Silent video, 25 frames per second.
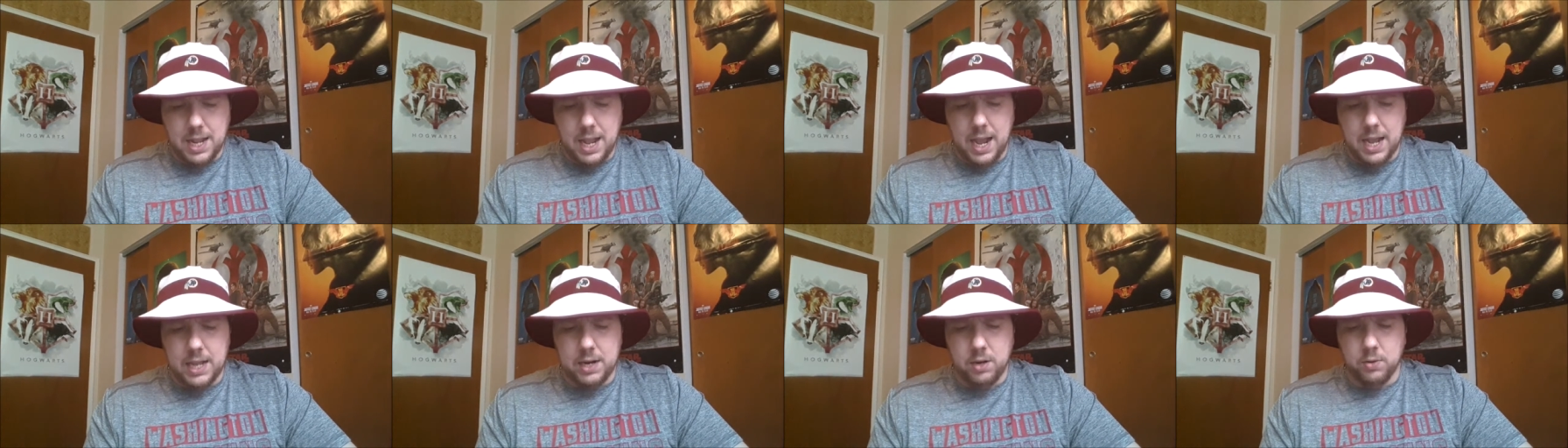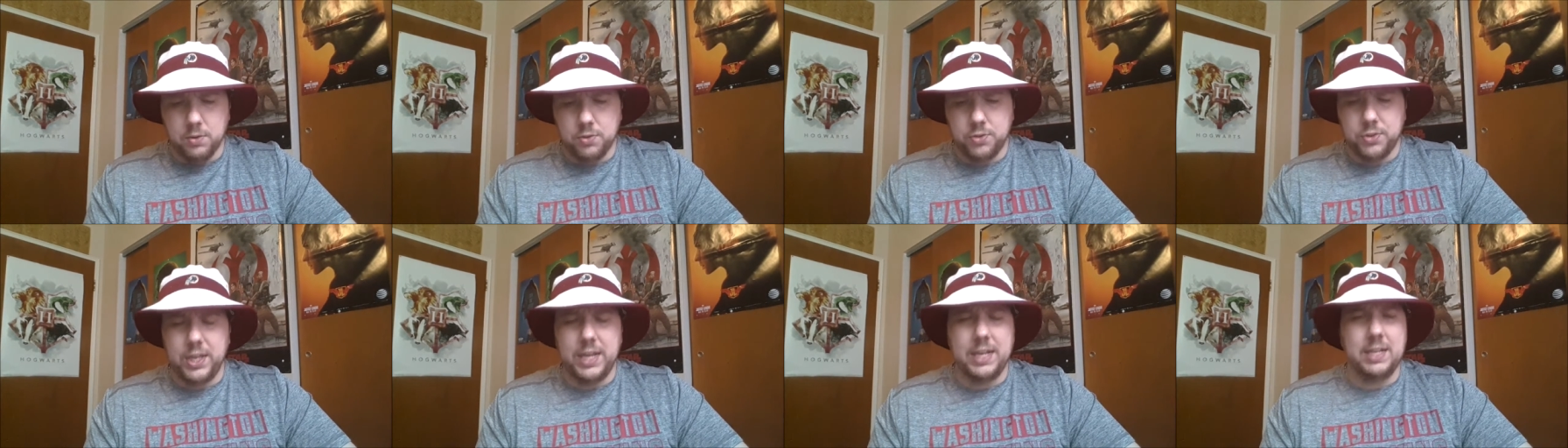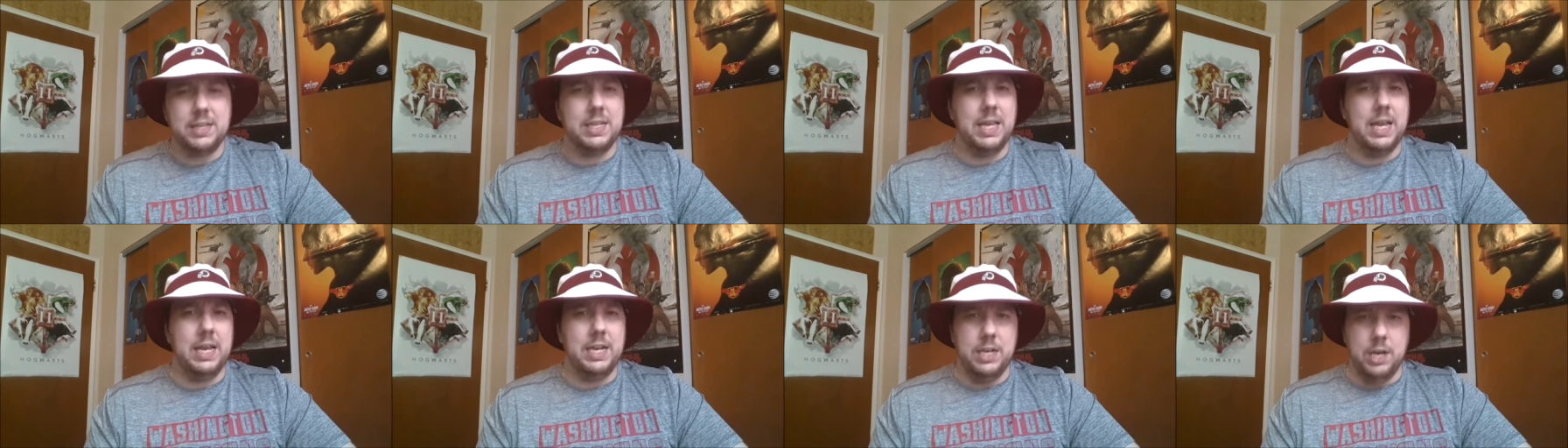I don't
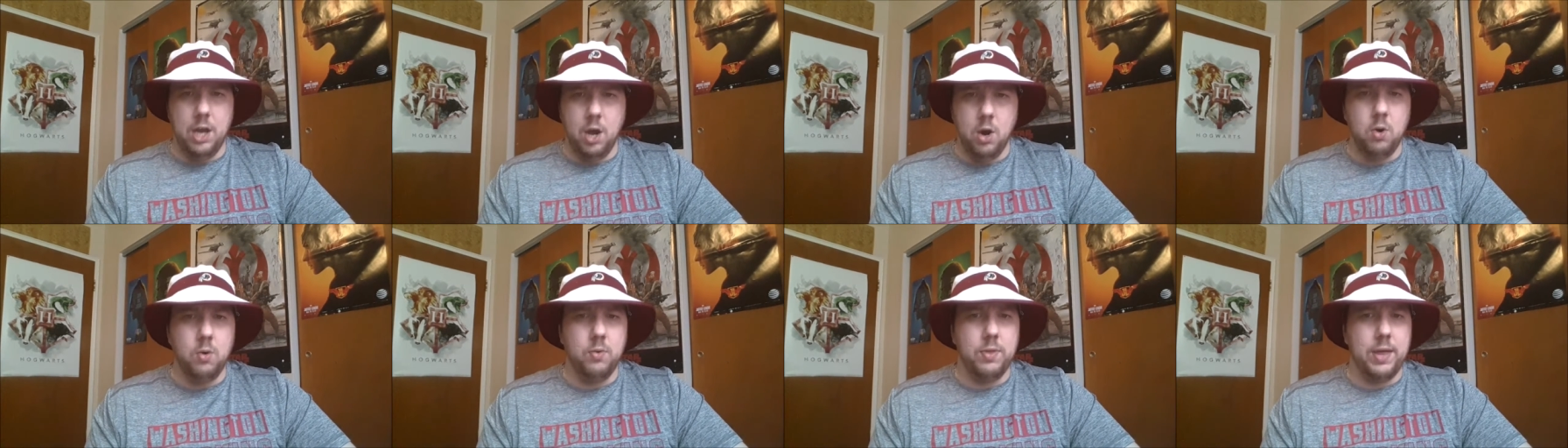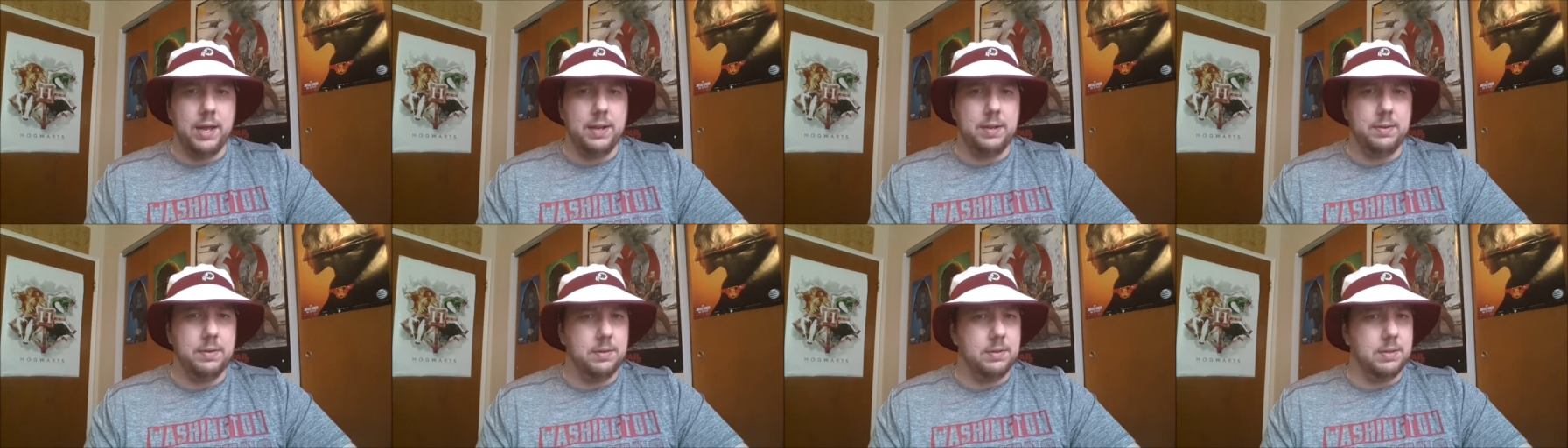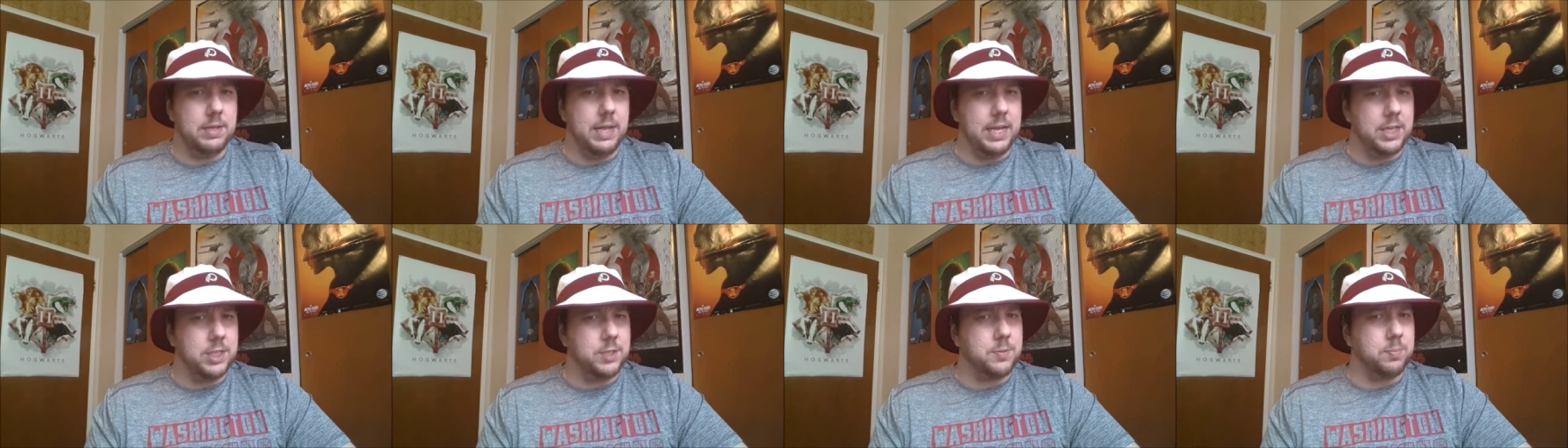think they know
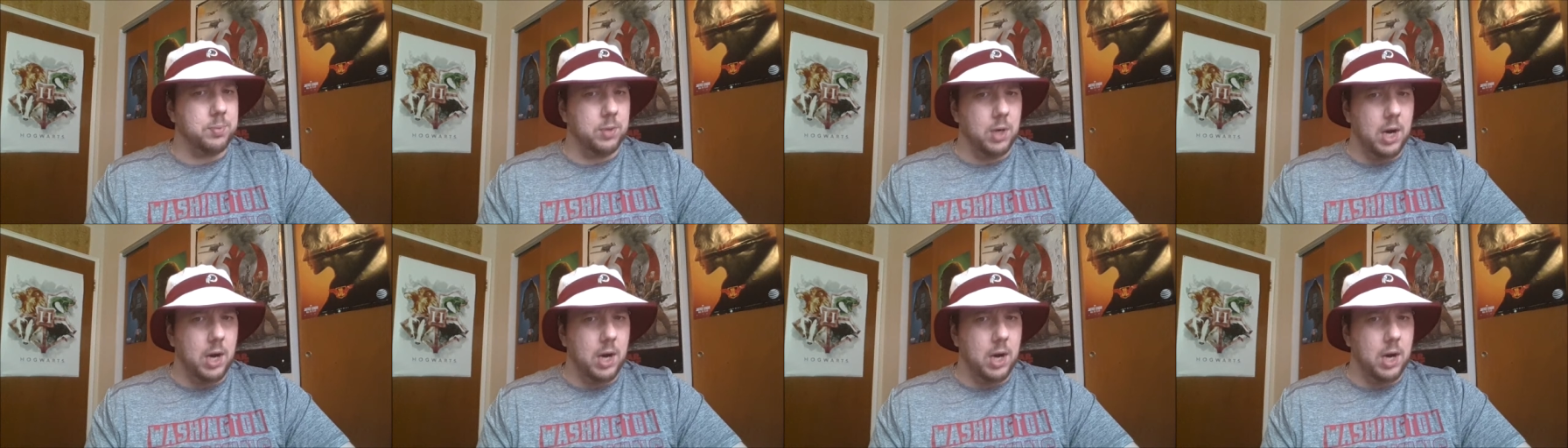that Dez